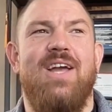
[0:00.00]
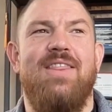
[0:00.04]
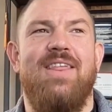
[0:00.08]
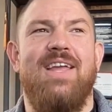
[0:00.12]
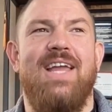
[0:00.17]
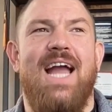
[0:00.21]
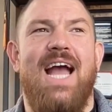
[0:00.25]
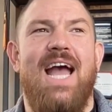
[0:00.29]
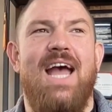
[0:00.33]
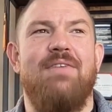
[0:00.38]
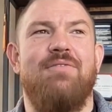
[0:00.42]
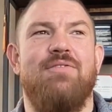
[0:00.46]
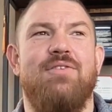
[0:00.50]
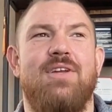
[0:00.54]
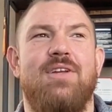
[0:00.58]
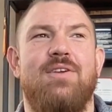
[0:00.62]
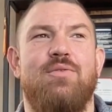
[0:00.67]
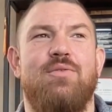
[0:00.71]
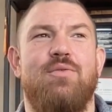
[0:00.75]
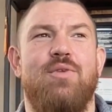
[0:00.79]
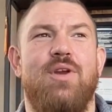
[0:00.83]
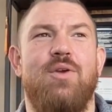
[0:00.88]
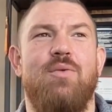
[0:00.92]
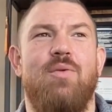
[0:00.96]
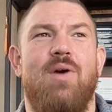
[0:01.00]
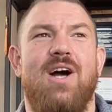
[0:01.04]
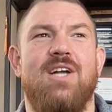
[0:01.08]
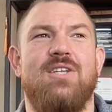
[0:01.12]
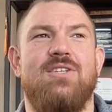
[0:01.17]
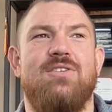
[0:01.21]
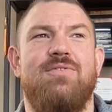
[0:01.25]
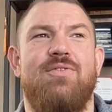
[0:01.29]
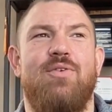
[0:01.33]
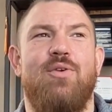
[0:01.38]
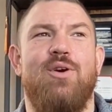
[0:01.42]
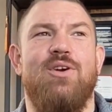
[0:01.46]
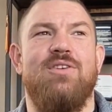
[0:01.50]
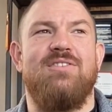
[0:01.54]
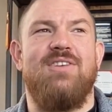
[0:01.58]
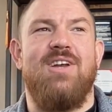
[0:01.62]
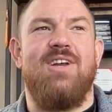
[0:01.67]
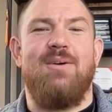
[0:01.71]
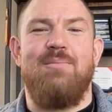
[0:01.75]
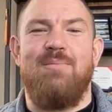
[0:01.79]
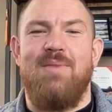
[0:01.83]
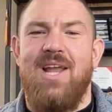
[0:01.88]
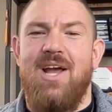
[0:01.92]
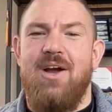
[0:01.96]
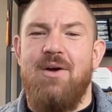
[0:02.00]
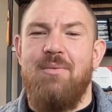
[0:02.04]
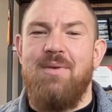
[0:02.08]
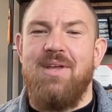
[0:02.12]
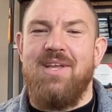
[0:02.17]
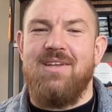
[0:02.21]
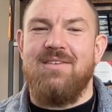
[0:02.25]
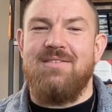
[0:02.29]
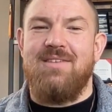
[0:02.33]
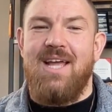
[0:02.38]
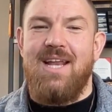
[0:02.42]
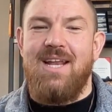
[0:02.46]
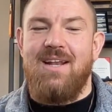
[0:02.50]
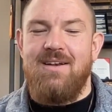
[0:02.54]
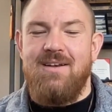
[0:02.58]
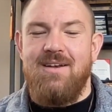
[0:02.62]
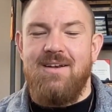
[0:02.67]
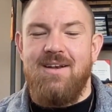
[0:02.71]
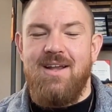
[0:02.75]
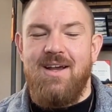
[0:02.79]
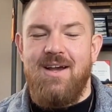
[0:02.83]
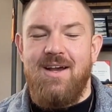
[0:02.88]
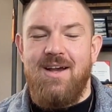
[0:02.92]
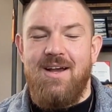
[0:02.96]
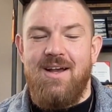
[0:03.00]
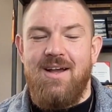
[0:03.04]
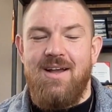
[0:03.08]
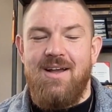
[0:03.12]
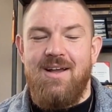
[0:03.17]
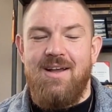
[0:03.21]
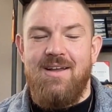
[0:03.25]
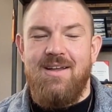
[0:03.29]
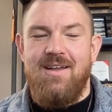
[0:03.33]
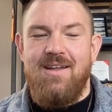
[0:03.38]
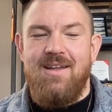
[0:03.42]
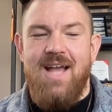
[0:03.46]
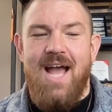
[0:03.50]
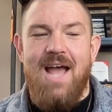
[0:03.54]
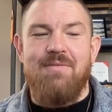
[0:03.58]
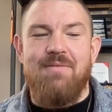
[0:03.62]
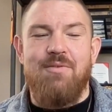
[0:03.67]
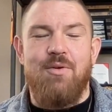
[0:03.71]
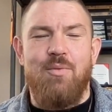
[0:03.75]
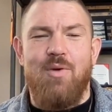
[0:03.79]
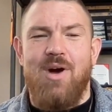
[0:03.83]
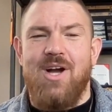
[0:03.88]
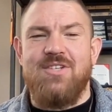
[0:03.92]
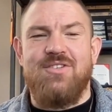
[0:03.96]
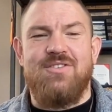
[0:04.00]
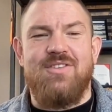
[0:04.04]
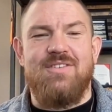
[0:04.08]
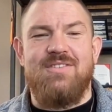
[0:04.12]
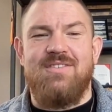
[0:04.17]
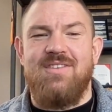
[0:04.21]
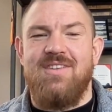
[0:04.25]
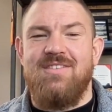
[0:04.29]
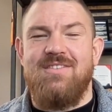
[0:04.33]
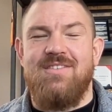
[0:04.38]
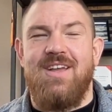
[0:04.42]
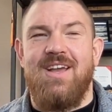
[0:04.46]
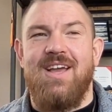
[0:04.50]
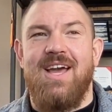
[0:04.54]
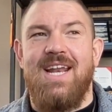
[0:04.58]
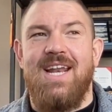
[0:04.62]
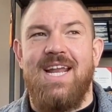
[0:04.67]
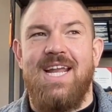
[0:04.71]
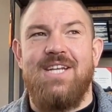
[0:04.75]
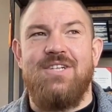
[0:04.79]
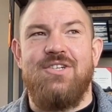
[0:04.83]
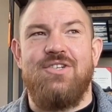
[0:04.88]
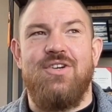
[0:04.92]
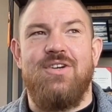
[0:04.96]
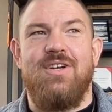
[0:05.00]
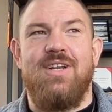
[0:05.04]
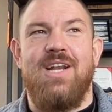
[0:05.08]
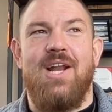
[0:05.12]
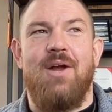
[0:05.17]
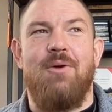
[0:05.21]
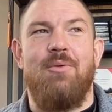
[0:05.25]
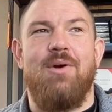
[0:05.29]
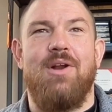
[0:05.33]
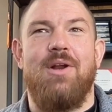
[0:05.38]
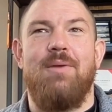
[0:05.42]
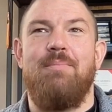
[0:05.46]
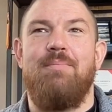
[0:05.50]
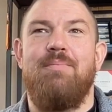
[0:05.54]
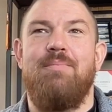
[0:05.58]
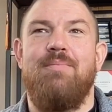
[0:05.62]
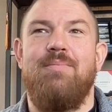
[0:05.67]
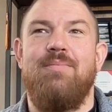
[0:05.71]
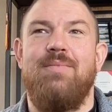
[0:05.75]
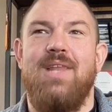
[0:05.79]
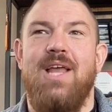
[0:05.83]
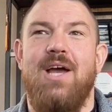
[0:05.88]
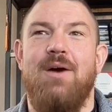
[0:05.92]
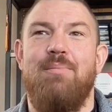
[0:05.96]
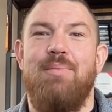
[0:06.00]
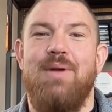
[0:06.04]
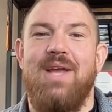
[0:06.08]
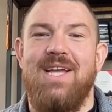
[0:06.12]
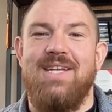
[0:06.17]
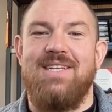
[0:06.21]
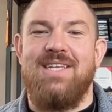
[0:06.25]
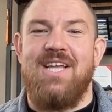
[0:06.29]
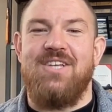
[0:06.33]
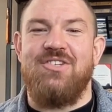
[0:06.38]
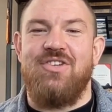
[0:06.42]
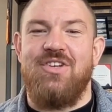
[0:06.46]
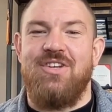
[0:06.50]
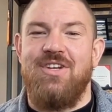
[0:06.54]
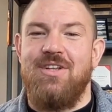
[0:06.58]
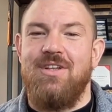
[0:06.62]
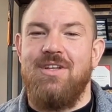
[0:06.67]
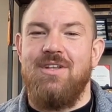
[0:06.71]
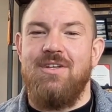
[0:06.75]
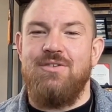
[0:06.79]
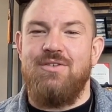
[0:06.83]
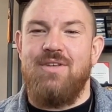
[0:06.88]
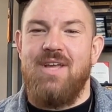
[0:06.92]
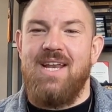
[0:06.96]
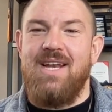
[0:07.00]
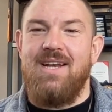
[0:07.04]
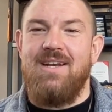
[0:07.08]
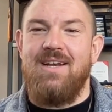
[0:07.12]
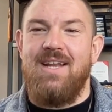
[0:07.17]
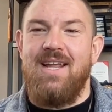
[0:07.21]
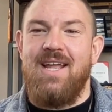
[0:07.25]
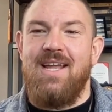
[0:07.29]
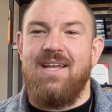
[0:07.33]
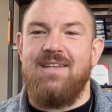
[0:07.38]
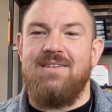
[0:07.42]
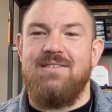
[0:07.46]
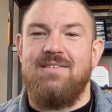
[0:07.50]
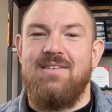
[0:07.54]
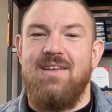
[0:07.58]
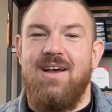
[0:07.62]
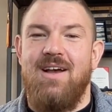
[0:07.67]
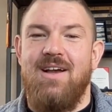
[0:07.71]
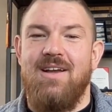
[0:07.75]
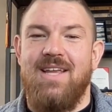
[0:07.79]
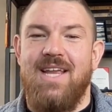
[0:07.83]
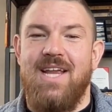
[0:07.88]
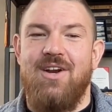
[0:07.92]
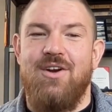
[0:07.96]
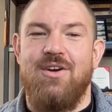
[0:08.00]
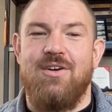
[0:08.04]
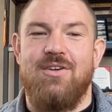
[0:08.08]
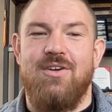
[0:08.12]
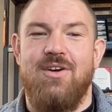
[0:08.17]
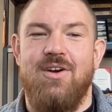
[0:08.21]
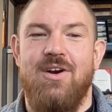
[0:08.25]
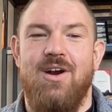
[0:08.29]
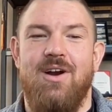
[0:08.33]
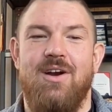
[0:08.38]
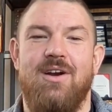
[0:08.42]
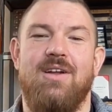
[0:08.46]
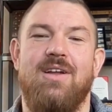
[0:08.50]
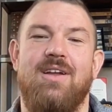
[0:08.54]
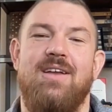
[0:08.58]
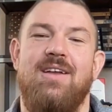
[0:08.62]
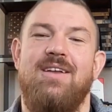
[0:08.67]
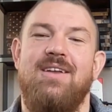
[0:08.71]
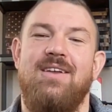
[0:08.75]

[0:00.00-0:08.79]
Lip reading: I think I have to rewatch Forrest Gump now because I haven't watched it since I got injured, and I want to now pay attention to Lieutenant Dan's character arc.